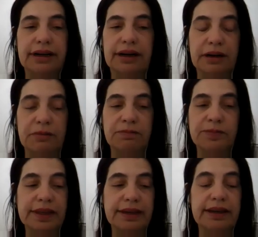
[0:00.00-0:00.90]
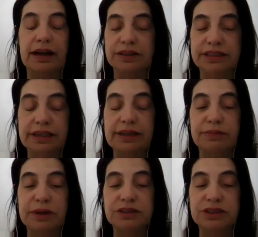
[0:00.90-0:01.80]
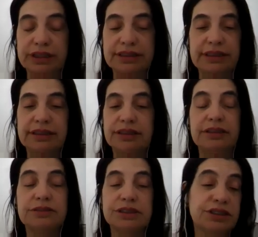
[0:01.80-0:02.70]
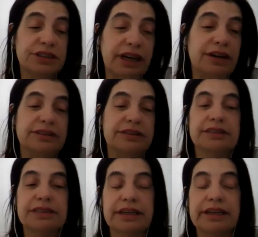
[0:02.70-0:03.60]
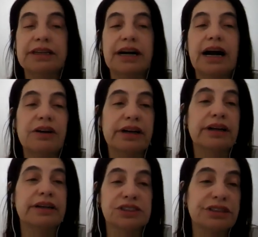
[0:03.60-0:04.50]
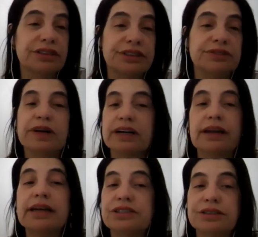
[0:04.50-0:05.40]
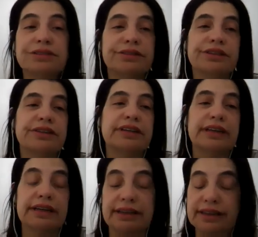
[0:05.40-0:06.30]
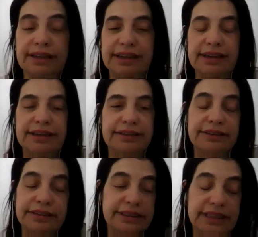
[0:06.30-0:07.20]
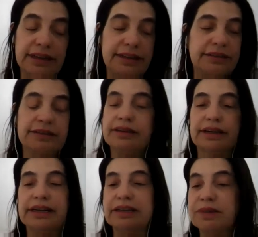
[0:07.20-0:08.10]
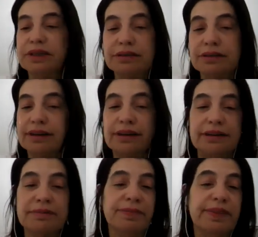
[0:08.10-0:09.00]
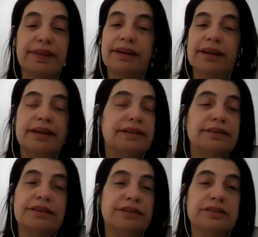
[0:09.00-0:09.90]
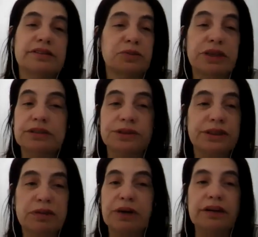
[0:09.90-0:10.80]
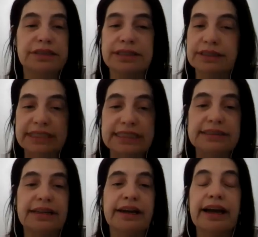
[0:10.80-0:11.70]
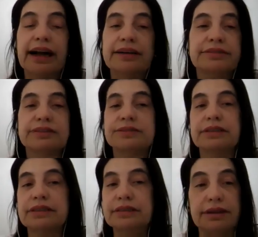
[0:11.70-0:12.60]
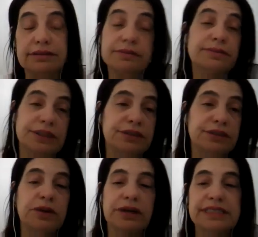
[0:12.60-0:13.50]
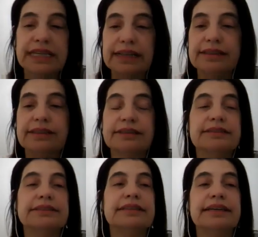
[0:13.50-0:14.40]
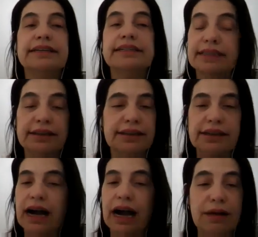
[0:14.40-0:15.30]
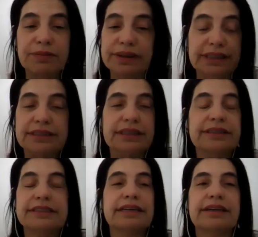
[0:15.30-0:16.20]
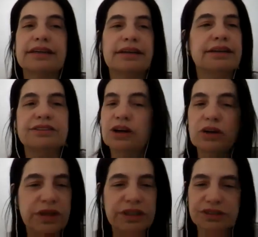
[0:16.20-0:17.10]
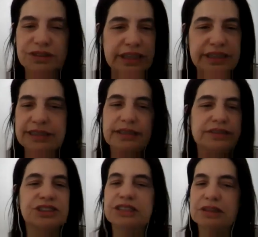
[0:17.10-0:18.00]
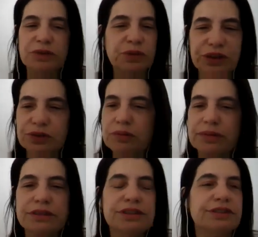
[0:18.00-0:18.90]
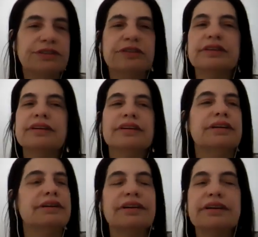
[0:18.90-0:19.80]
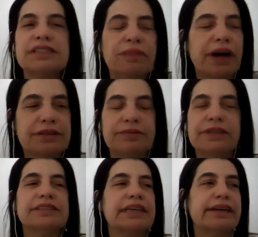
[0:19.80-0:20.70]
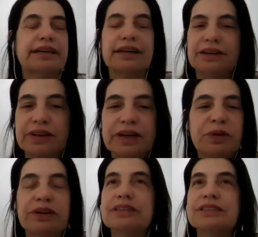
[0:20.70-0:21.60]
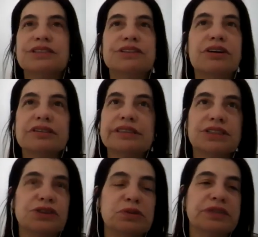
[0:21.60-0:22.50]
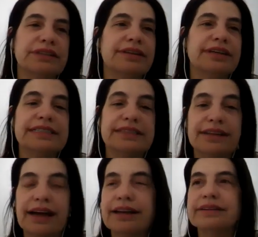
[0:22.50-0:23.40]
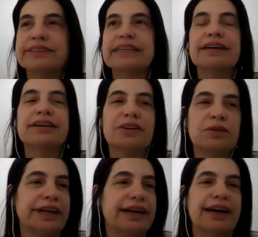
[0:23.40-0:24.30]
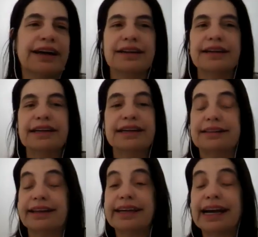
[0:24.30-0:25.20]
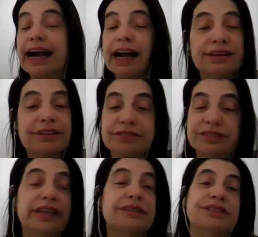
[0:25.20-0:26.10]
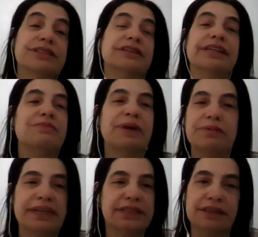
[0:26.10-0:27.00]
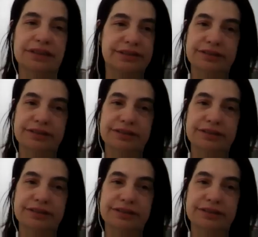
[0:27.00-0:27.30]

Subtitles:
I was saying about JT, he reaches out and he's like, how can I serve you? What can I do for you? And I literally said, look, help me spread the word about this listing that I have. I really want to sell it. And he's like, I'm on it. It's like, no questions asked, just tell me what you want me to do. And he gets back to me and it's like, oh, I put it into all these groups and this and that. And it's like, oh my God, like I could have never done that by myself.